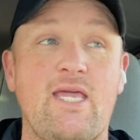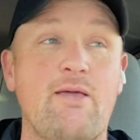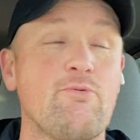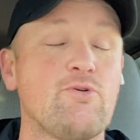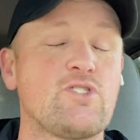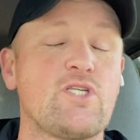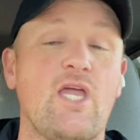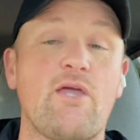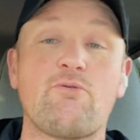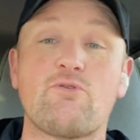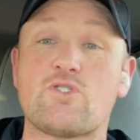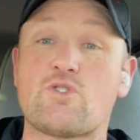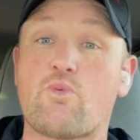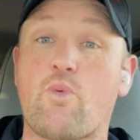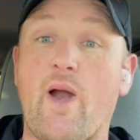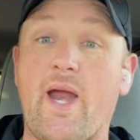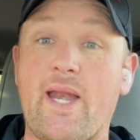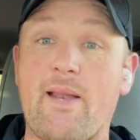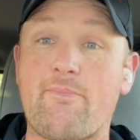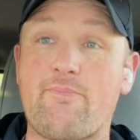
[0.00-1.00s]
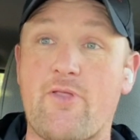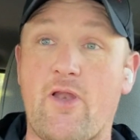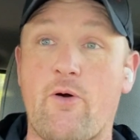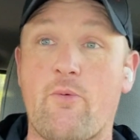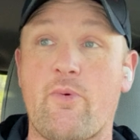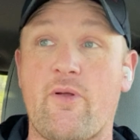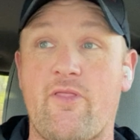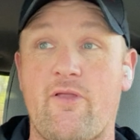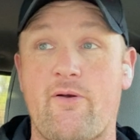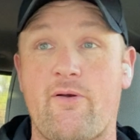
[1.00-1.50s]
He was right up
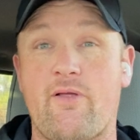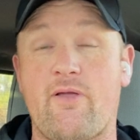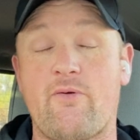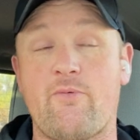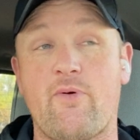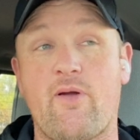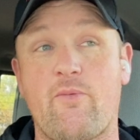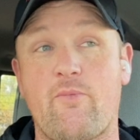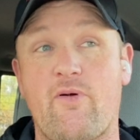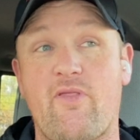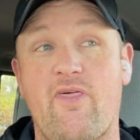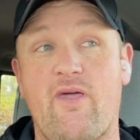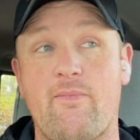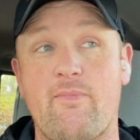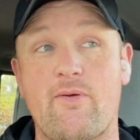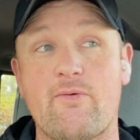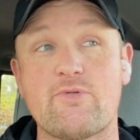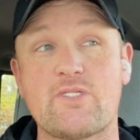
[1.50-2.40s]
there with him.